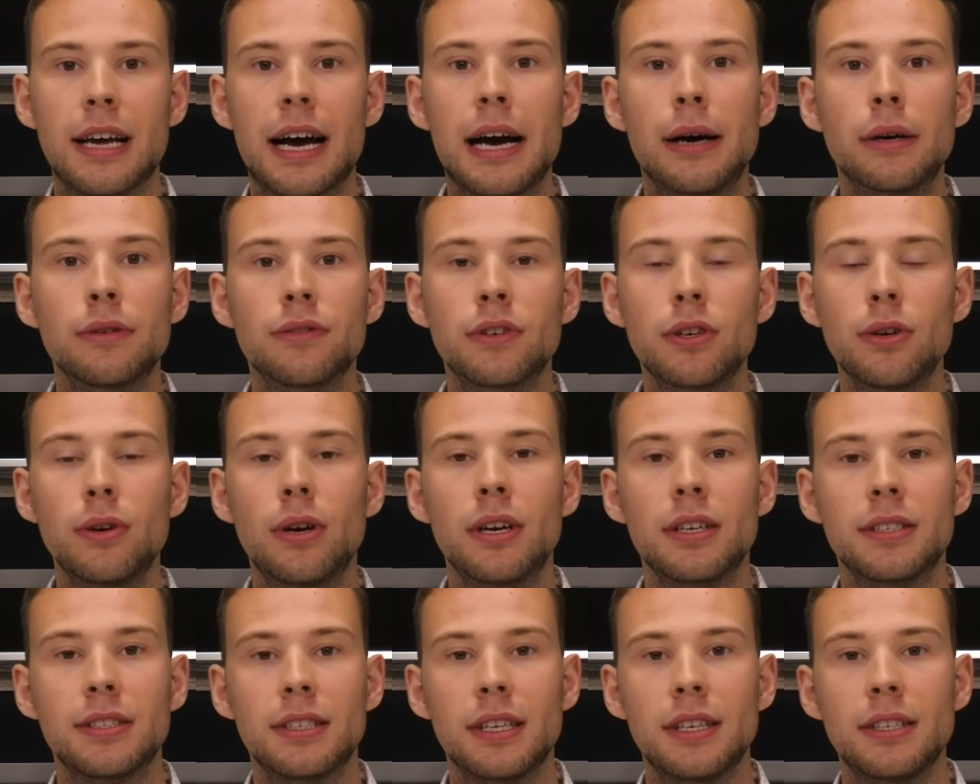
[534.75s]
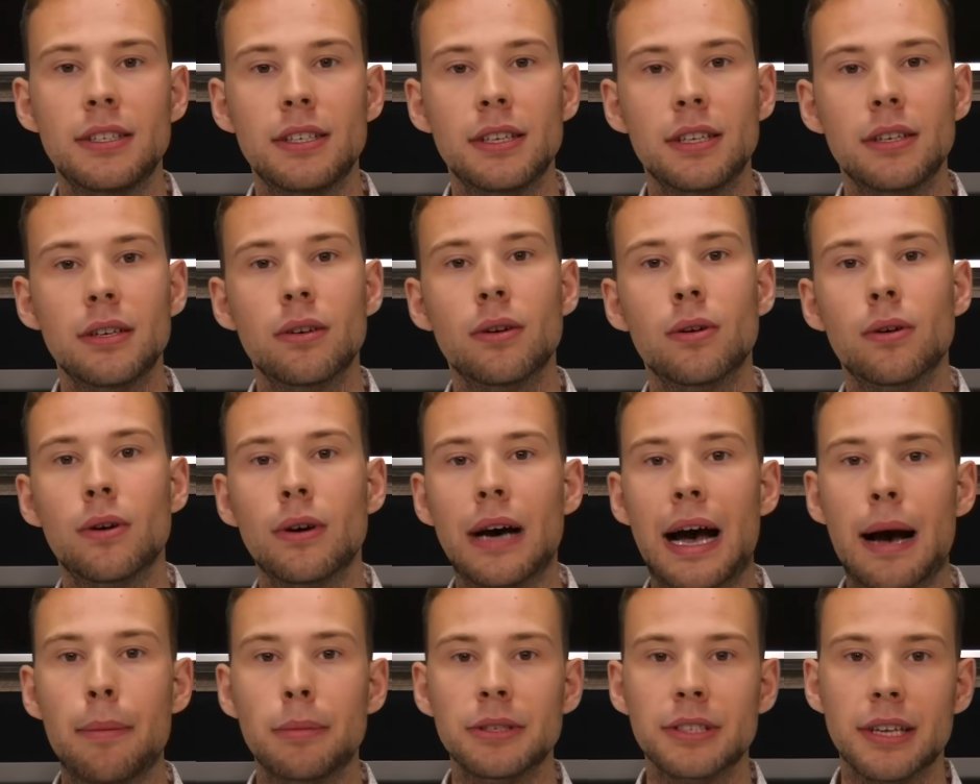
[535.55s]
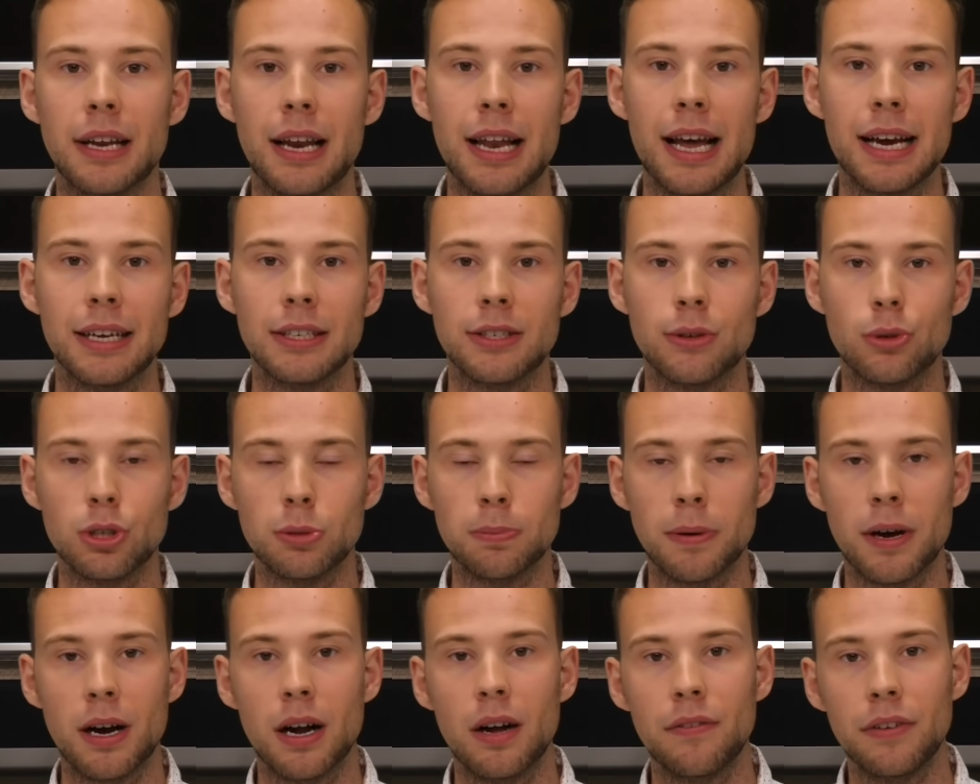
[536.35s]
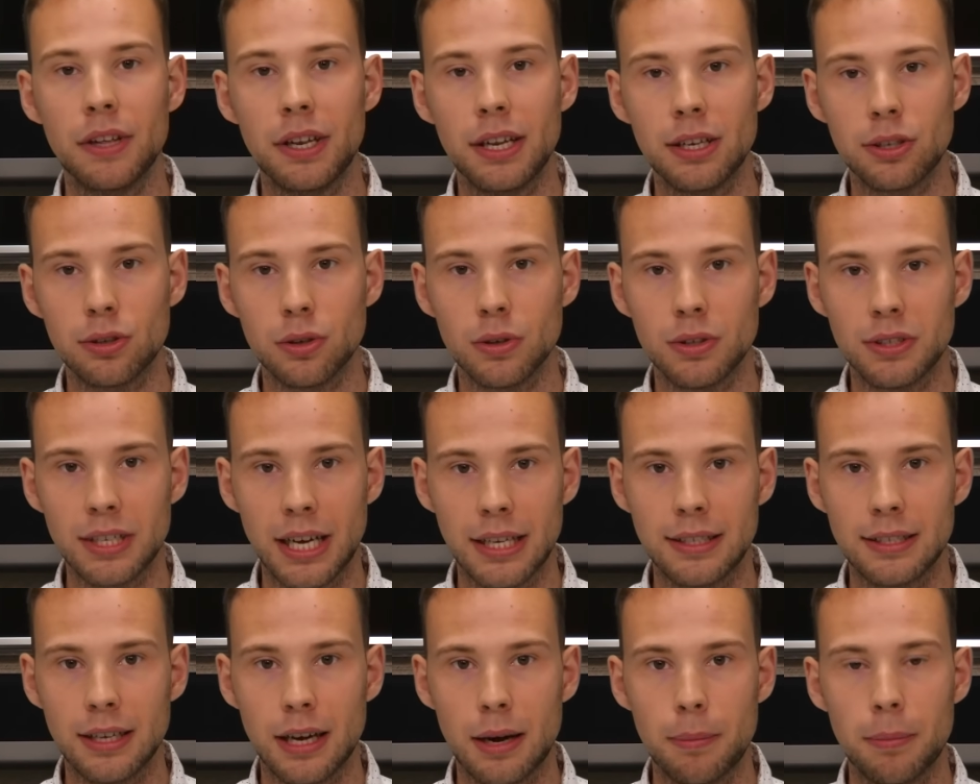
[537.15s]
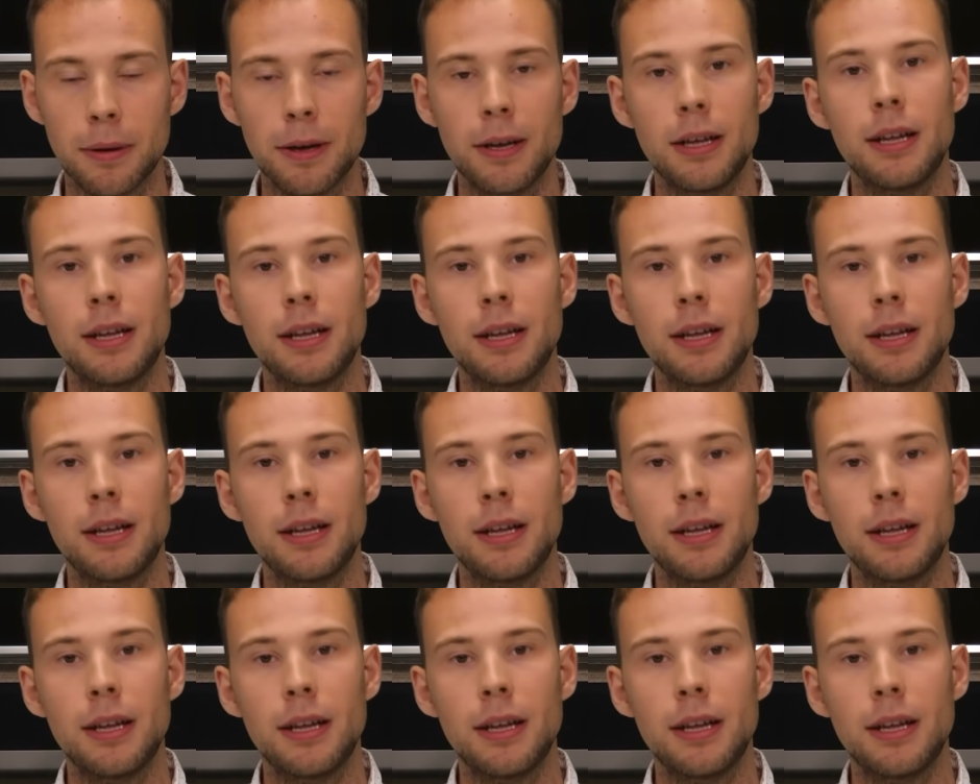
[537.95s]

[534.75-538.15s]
out of Google Assistant or Amazon Alexa as part of the initial setup.